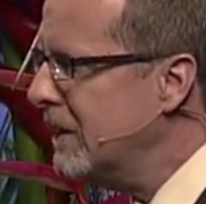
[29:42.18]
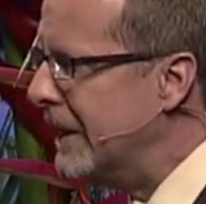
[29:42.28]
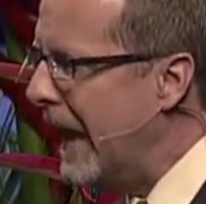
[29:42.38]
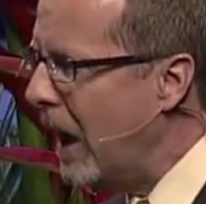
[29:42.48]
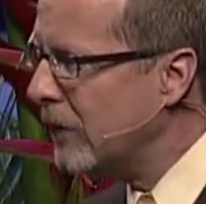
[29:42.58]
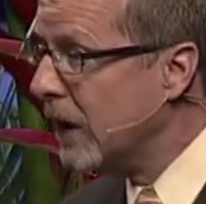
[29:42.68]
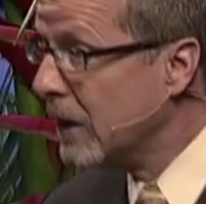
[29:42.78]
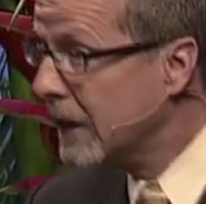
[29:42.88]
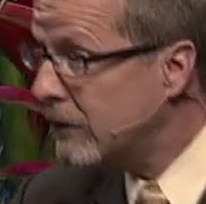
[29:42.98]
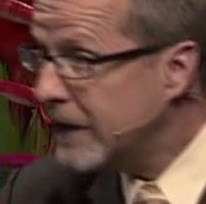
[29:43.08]
Now, the
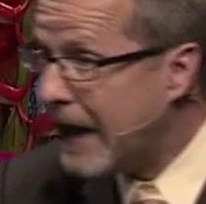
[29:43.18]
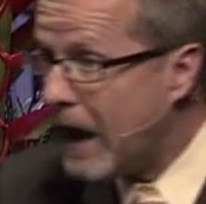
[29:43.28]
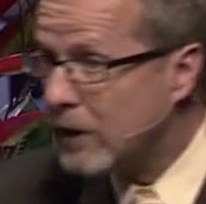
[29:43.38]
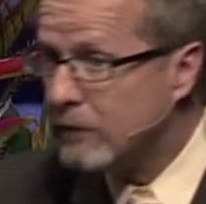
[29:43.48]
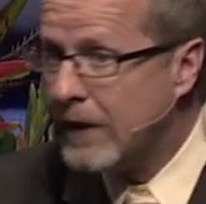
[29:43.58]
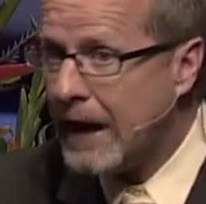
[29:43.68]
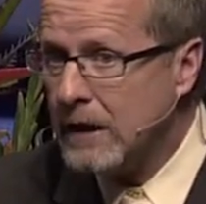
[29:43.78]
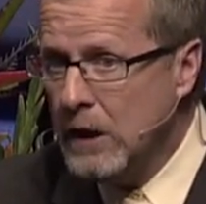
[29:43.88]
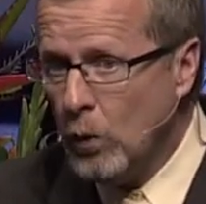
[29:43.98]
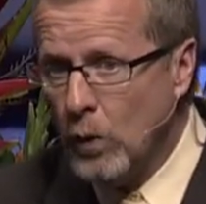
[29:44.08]
living out of that
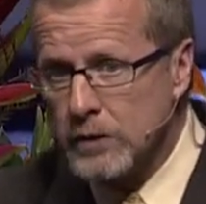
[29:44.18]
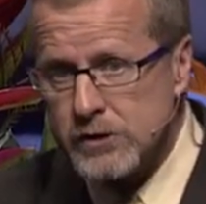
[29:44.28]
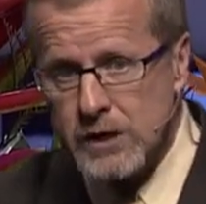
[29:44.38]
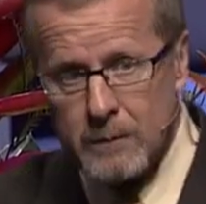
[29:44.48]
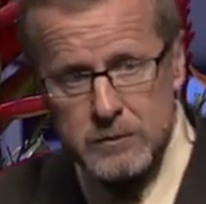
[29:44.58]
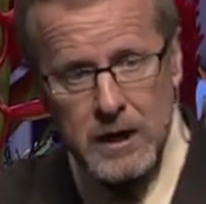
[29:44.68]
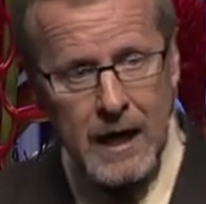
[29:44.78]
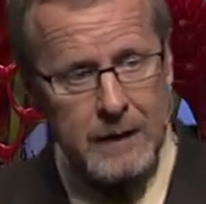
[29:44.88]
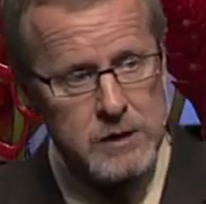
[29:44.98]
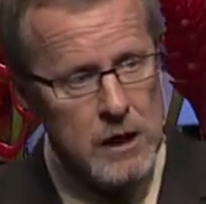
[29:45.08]
will
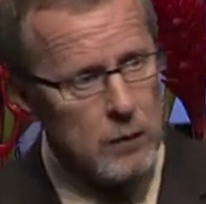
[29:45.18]
sometimes